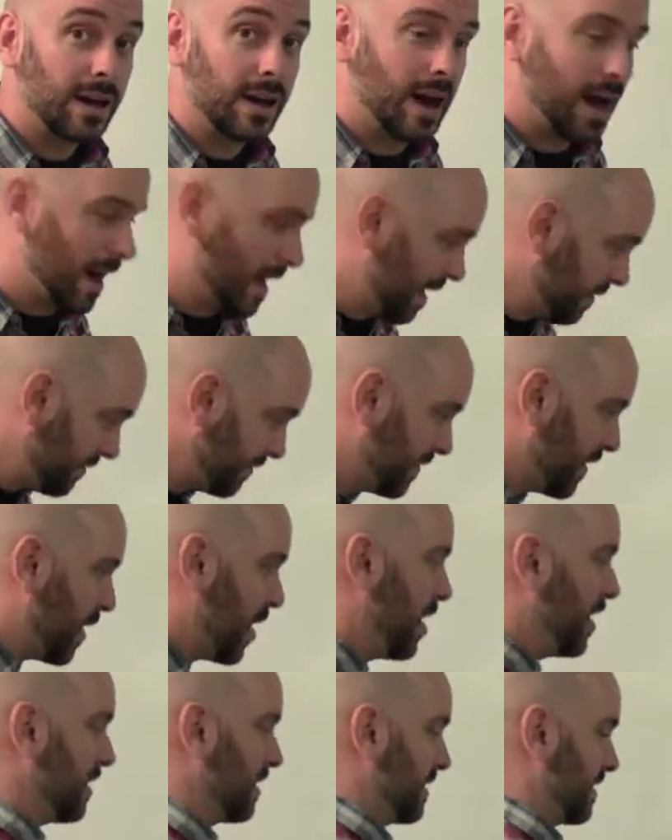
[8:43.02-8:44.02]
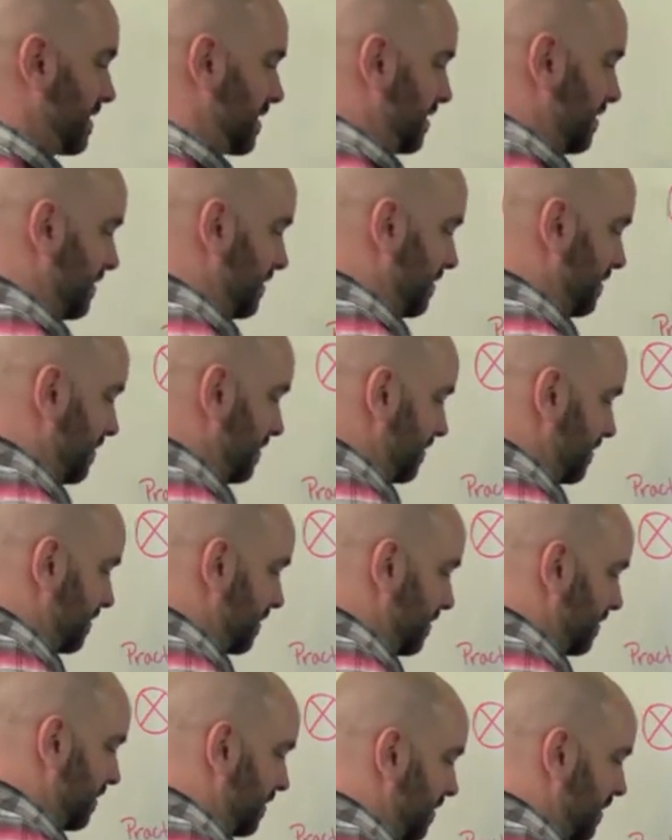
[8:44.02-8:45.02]
a fox,
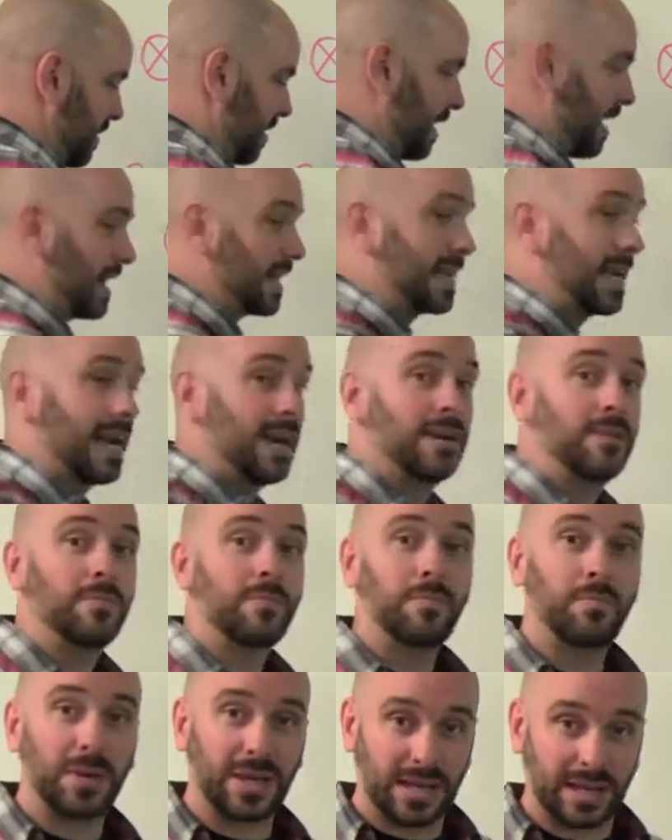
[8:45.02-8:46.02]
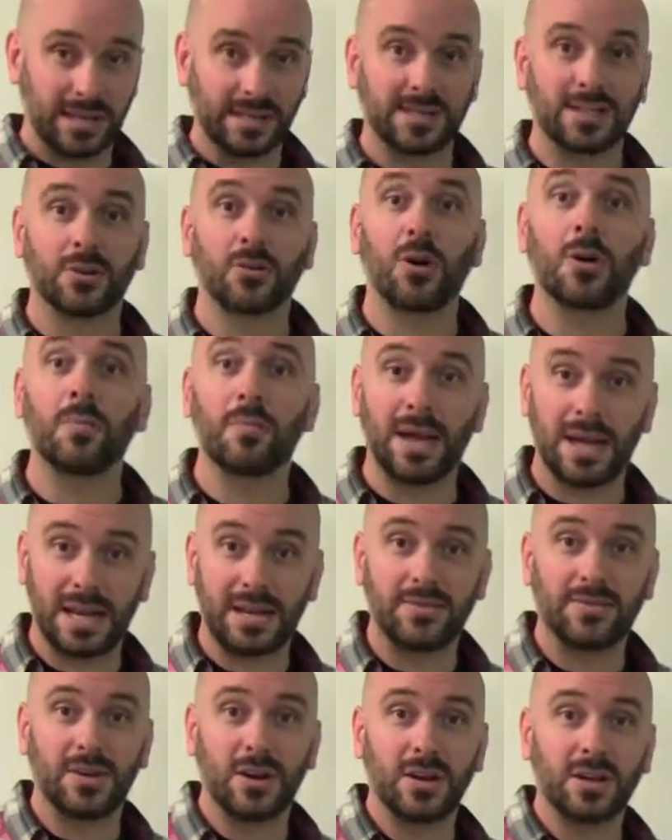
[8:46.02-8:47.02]
again, because there are many
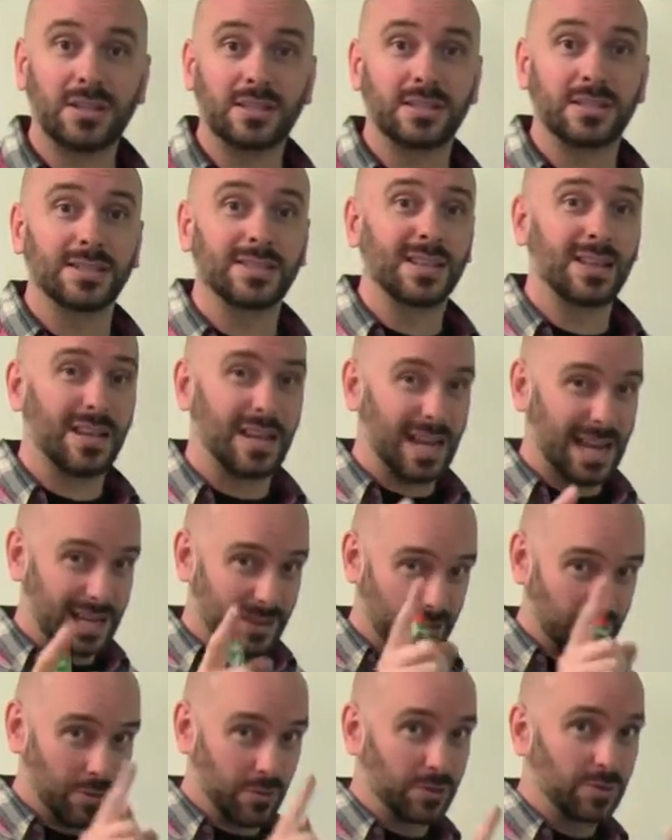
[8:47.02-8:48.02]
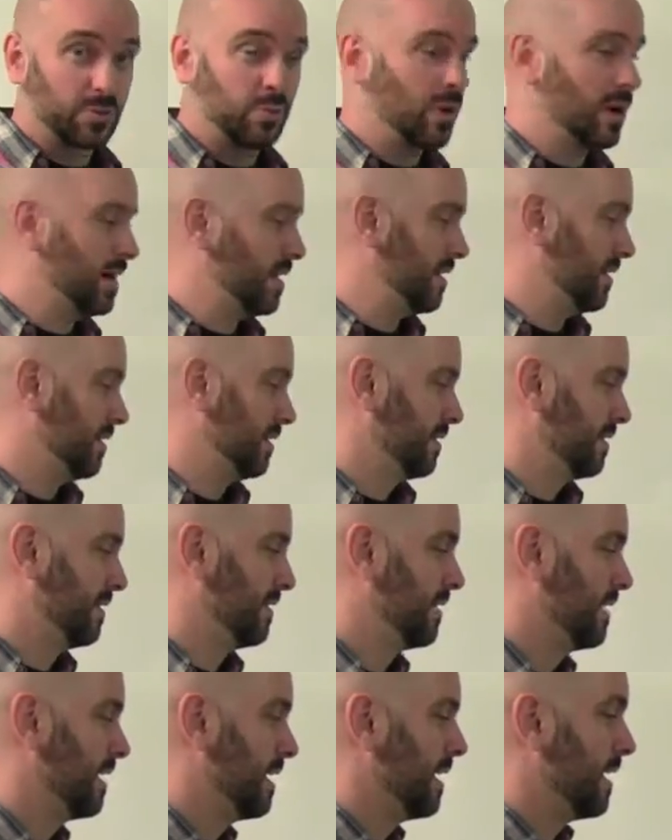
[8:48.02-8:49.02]
foxes, and there was one,
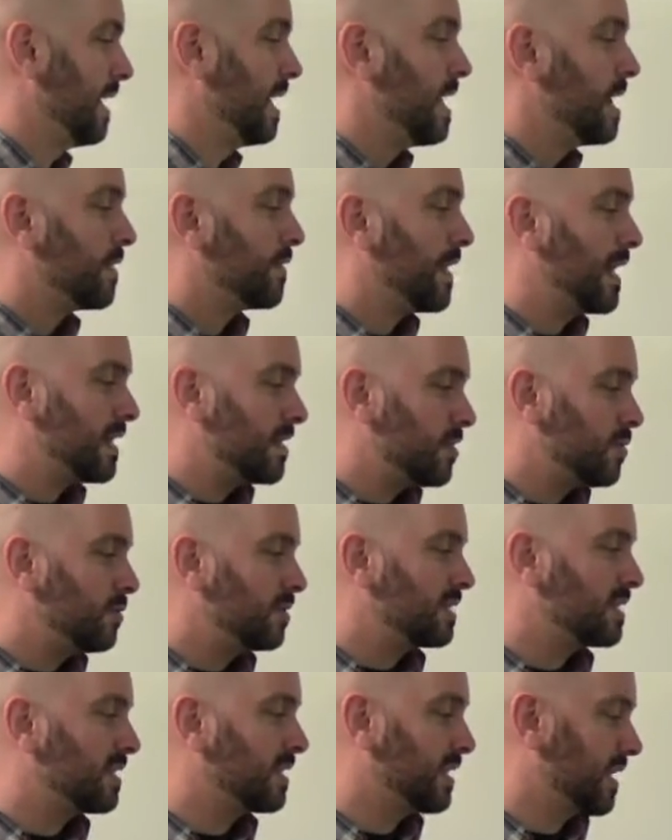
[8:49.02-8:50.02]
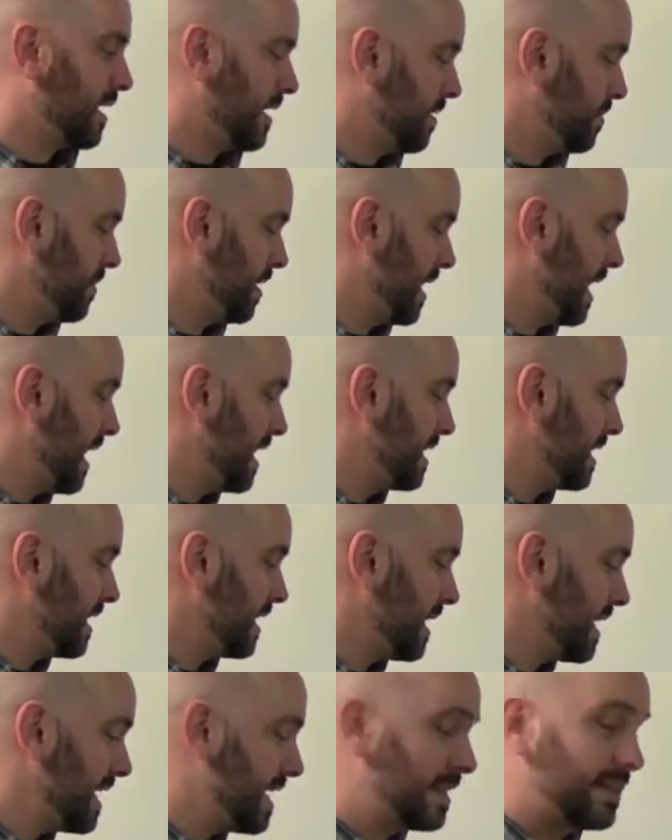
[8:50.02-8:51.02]
that used to come and
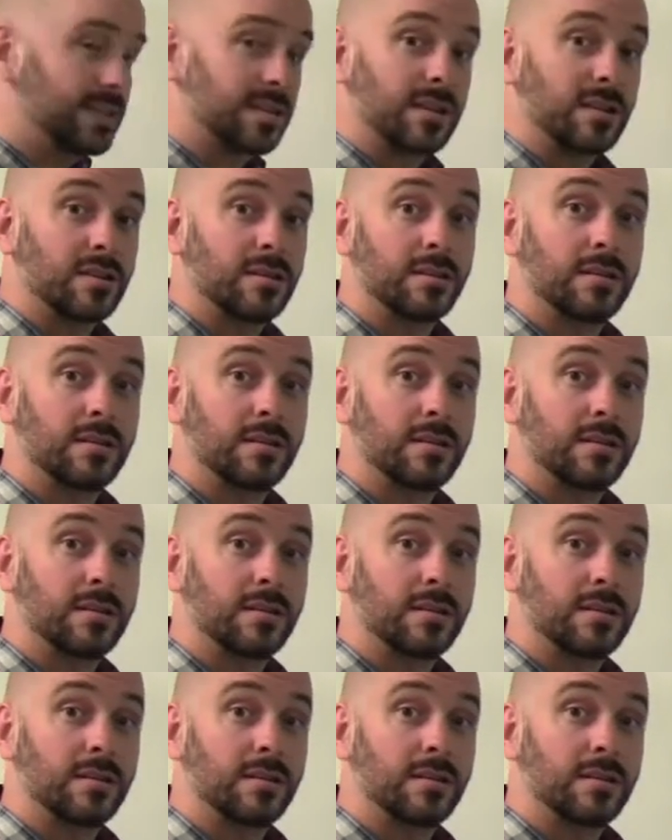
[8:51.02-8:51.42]
eat